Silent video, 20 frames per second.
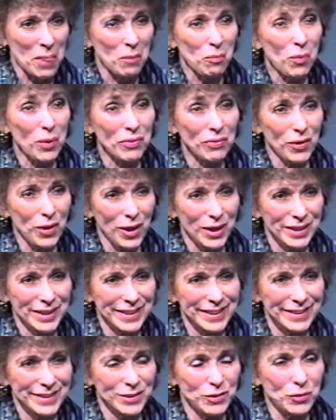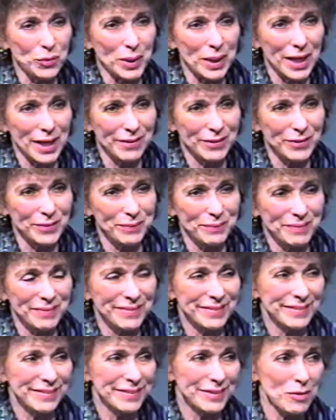One thought leads to another
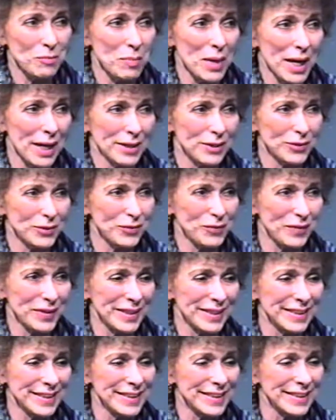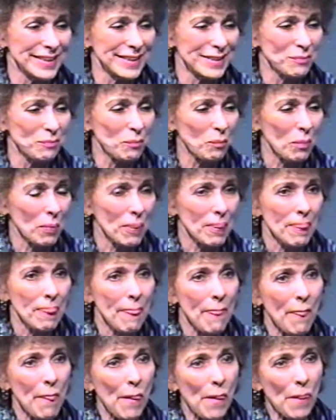the banners, for instance. You must not
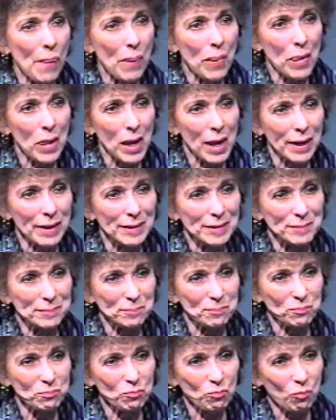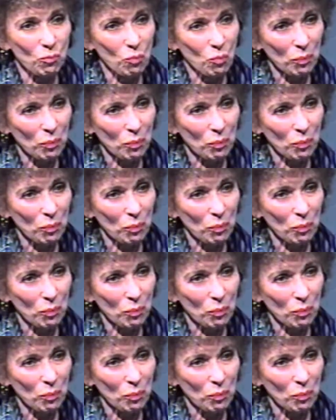get too agitated about